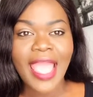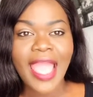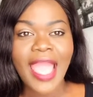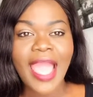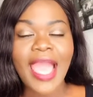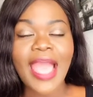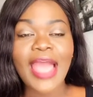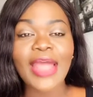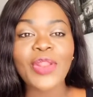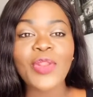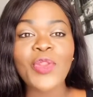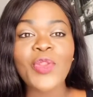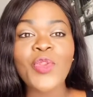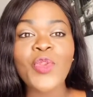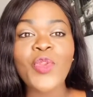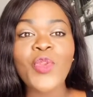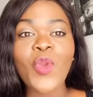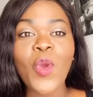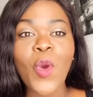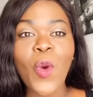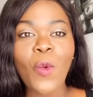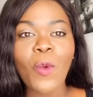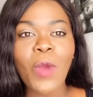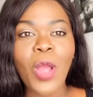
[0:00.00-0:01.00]
And
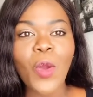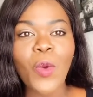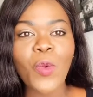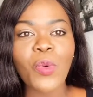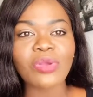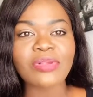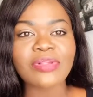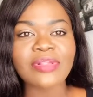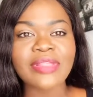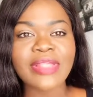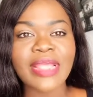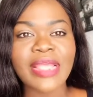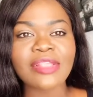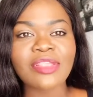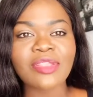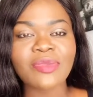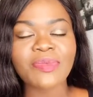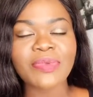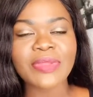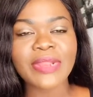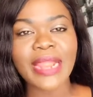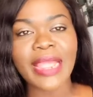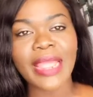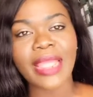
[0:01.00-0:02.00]
no one was there to
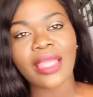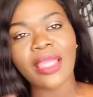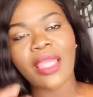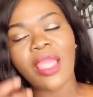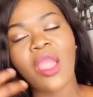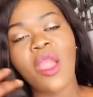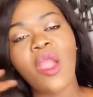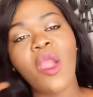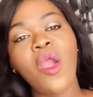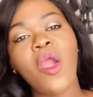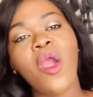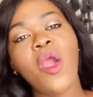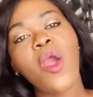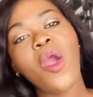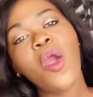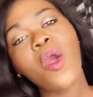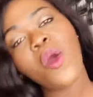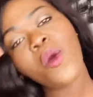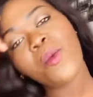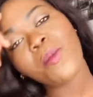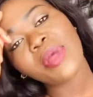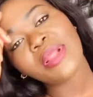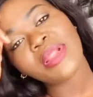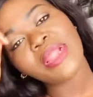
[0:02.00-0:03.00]
be like,
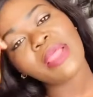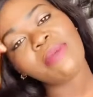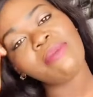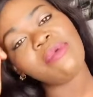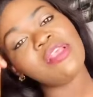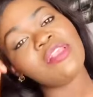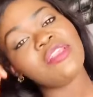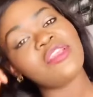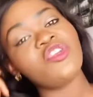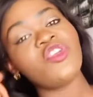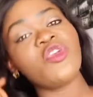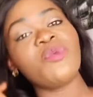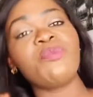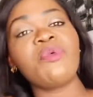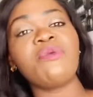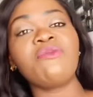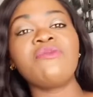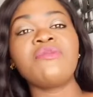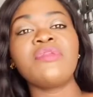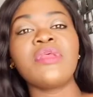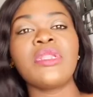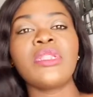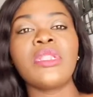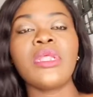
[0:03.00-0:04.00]
oh, madame, excuse me,
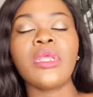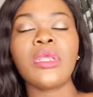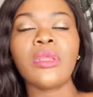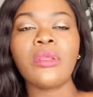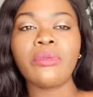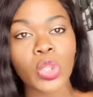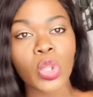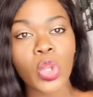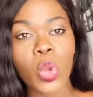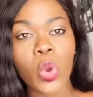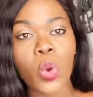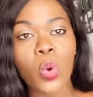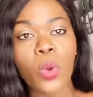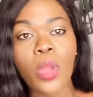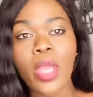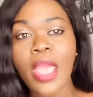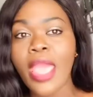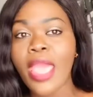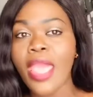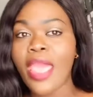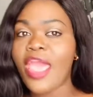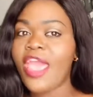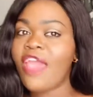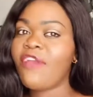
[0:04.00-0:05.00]
what's the day? No.
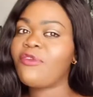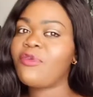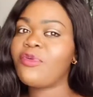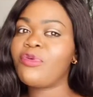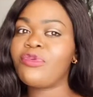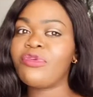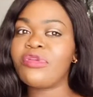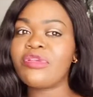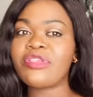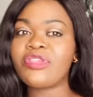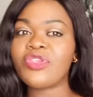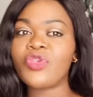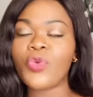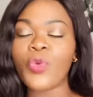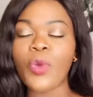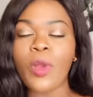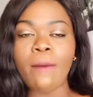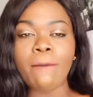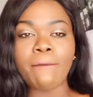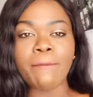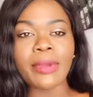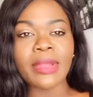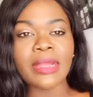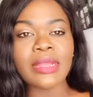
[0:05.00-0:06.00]
Everyone will just see you
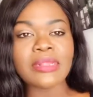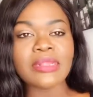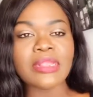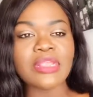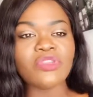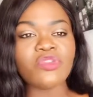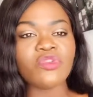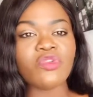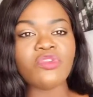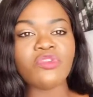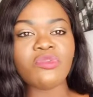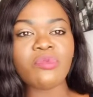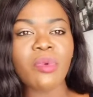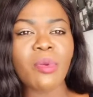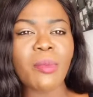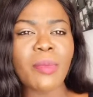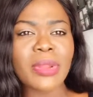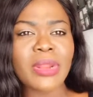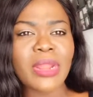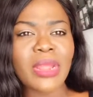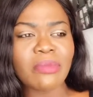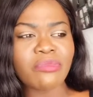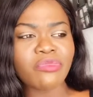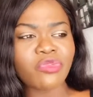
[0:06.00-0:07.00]
on pass. Excuse me,
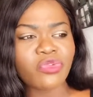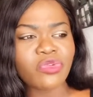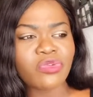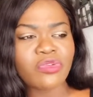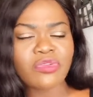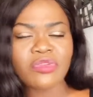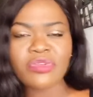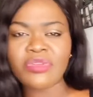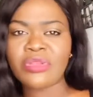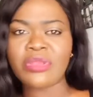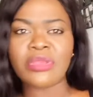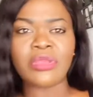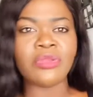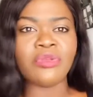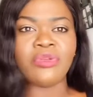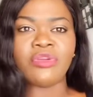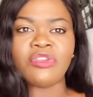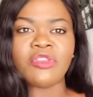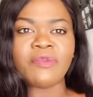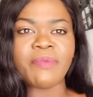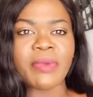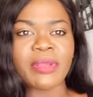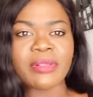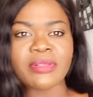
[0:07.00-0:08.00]
madame, he
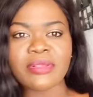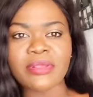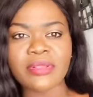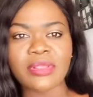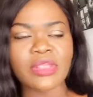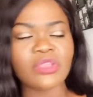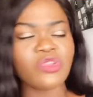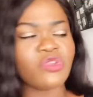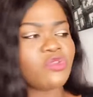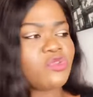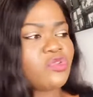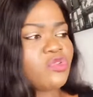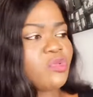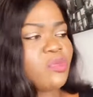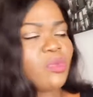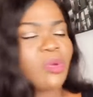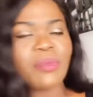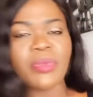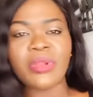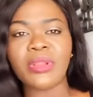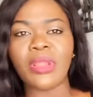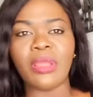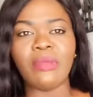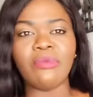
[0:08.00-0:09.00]
just passes. Excuse me,
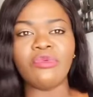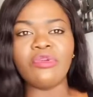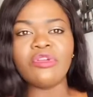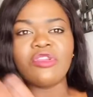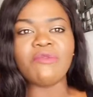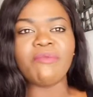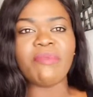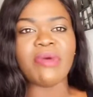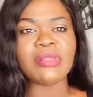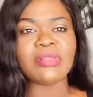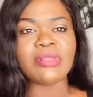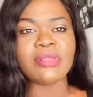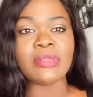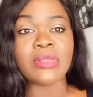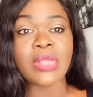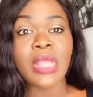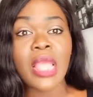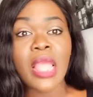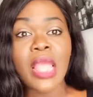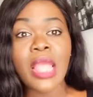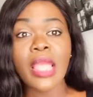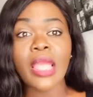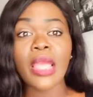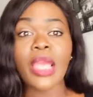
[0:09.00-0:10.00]
madame, he just passes.
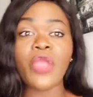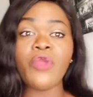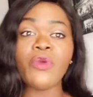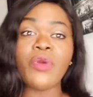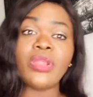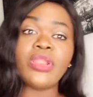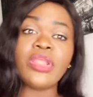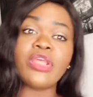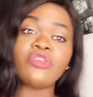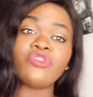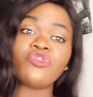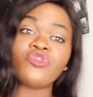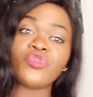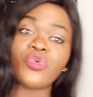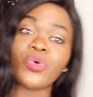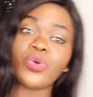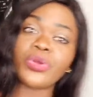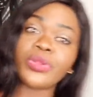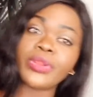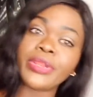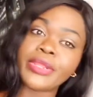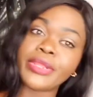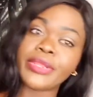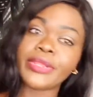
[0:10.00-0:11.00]
And you are there
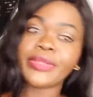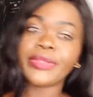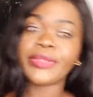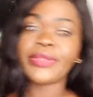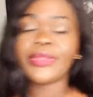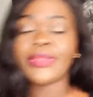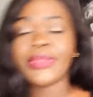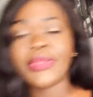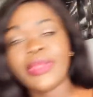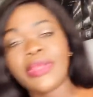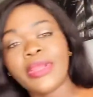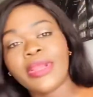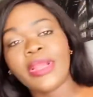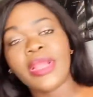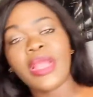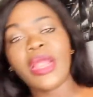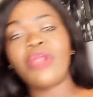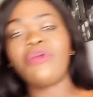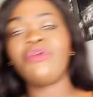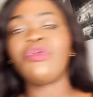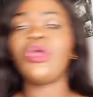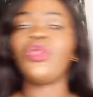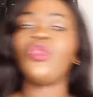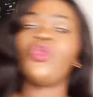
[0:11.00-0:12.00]
struggling.
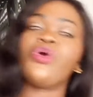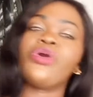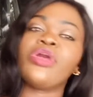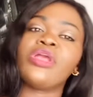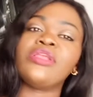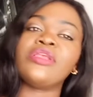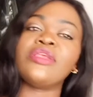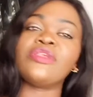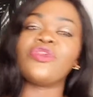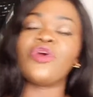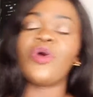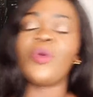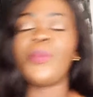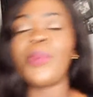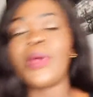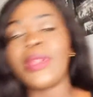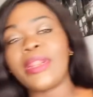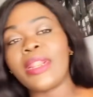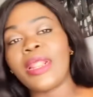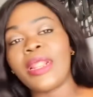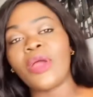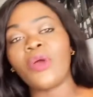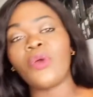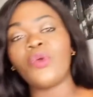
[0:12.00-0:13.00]
Carry your luggage up
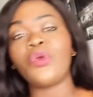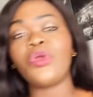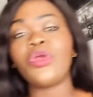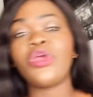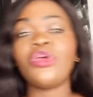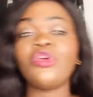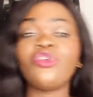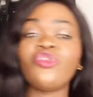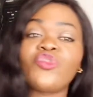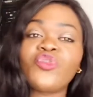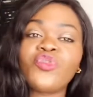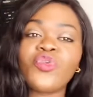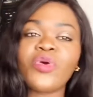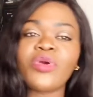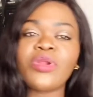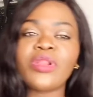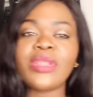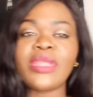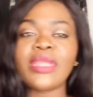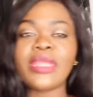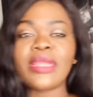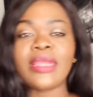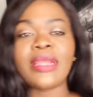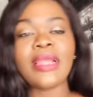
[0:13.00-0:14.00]
and down.
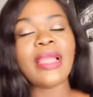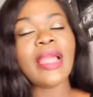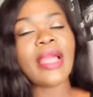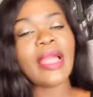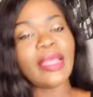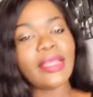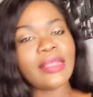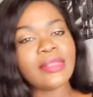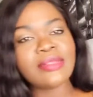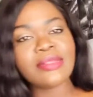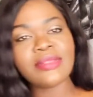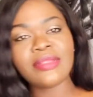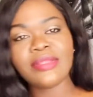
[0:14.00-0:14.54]
Struggling, guys.